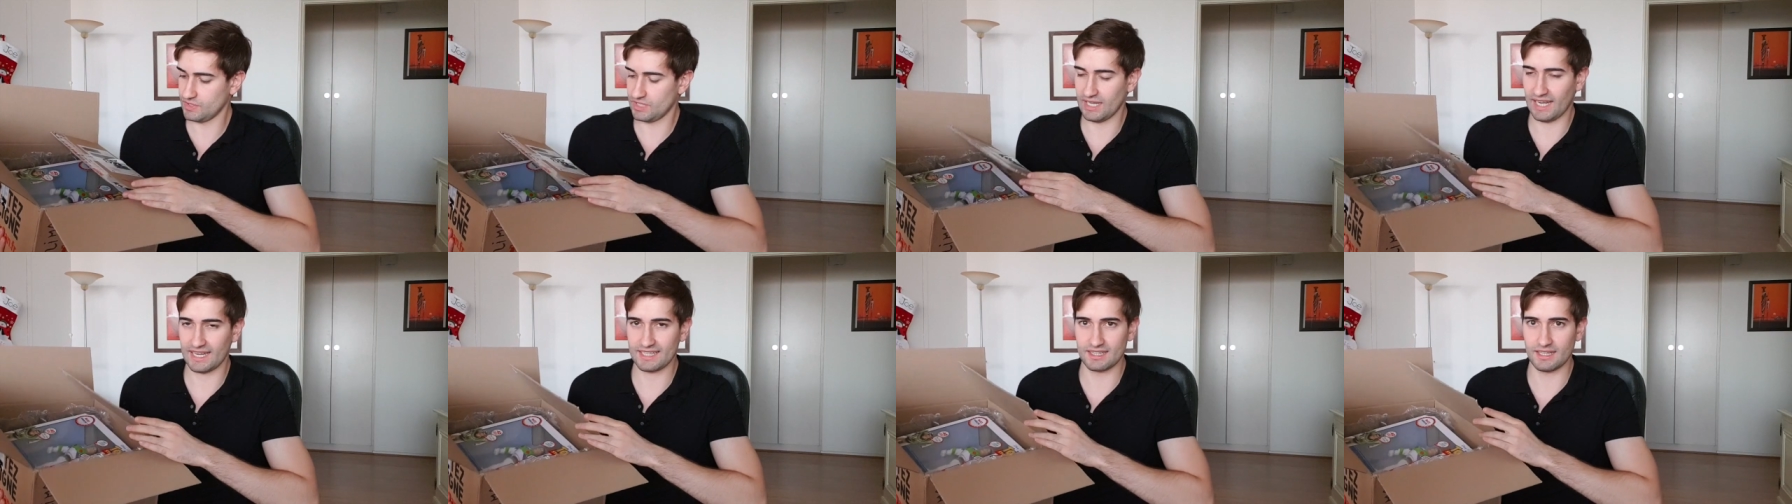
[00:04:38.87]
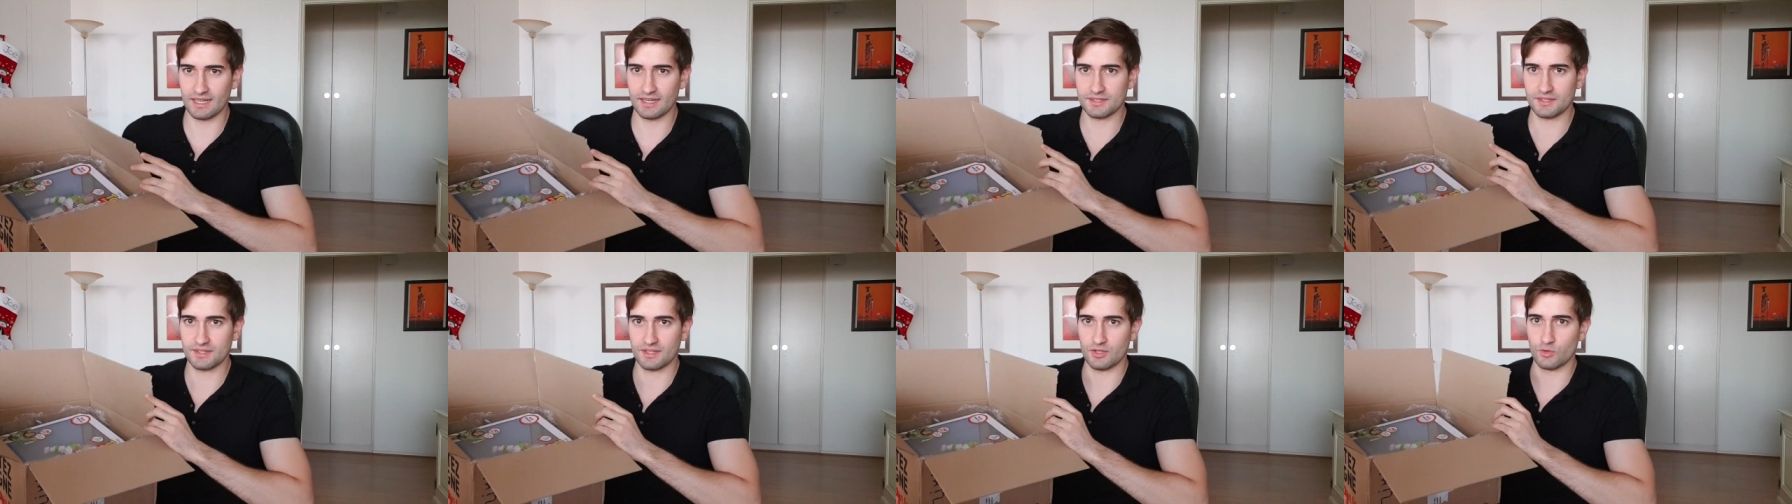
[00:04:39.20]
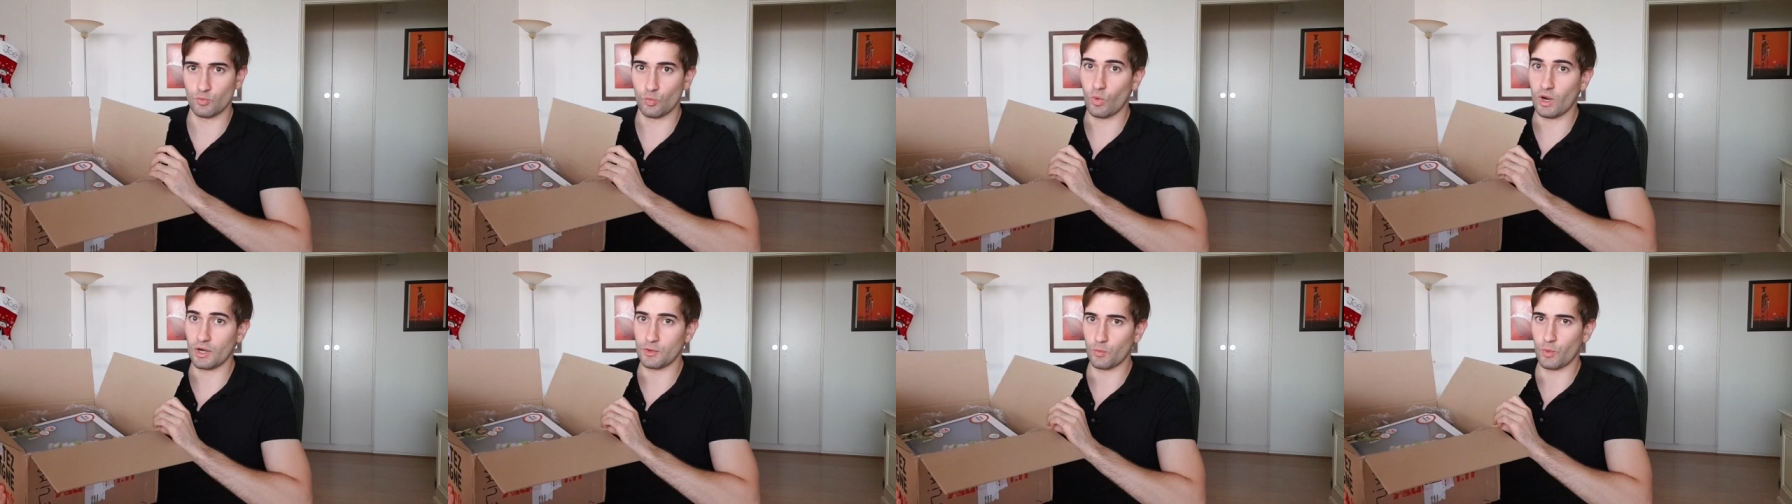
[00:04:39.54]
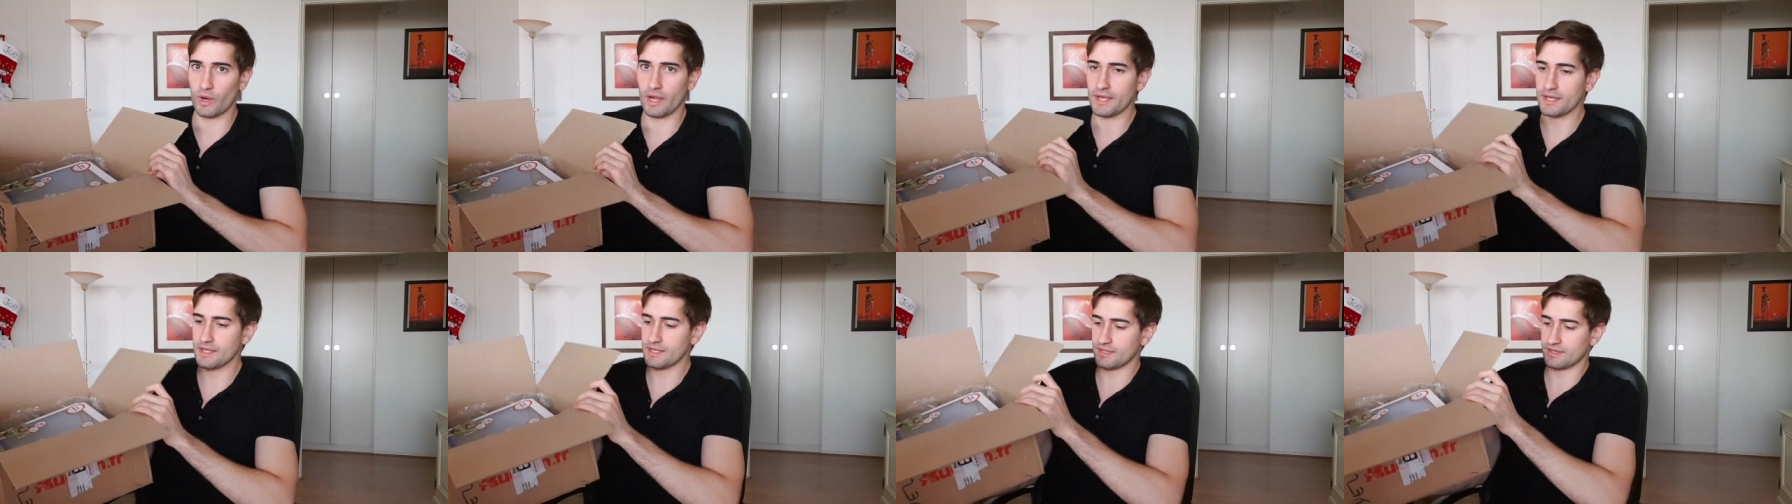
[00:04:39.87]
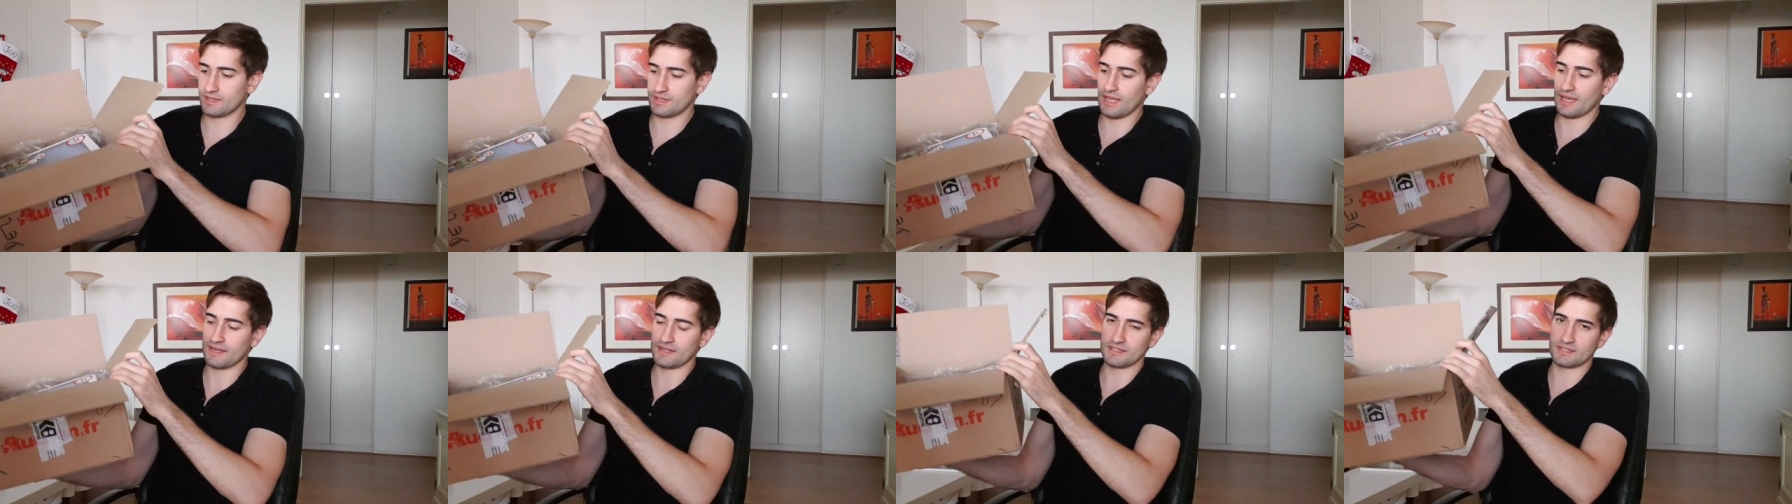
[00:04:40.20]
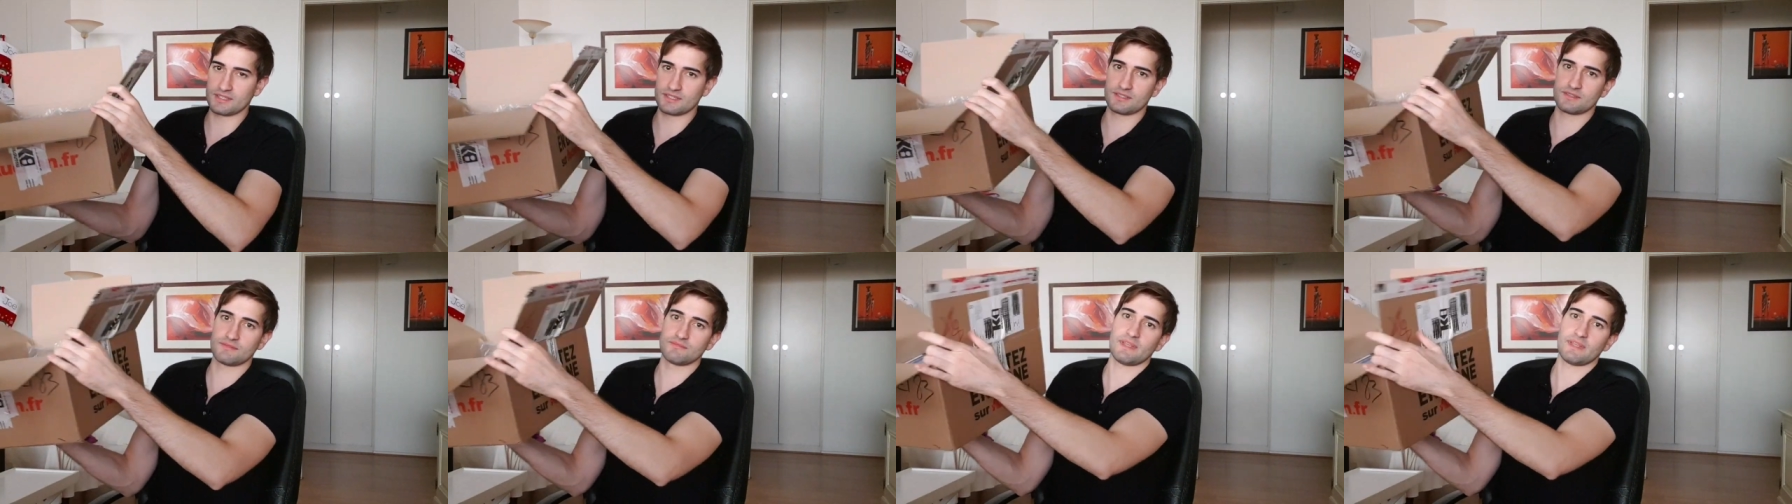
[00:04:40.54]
guidelines in one way: is that it